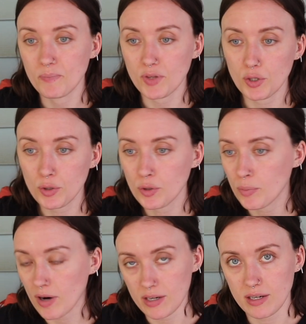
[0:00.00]
new
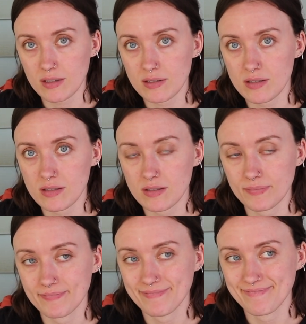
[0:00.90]
products,
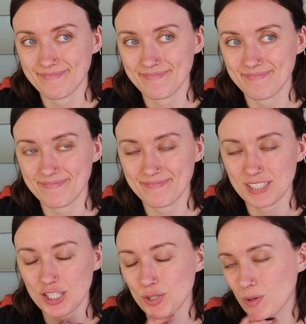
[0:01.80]

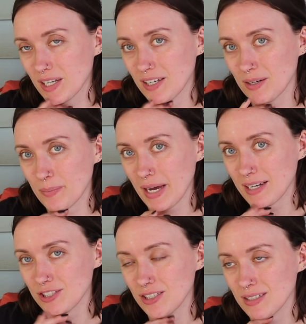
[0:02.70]
just working on
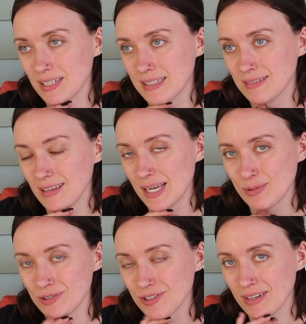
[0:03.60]
packaging and
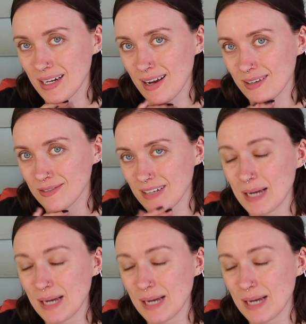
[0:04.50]
labels right now.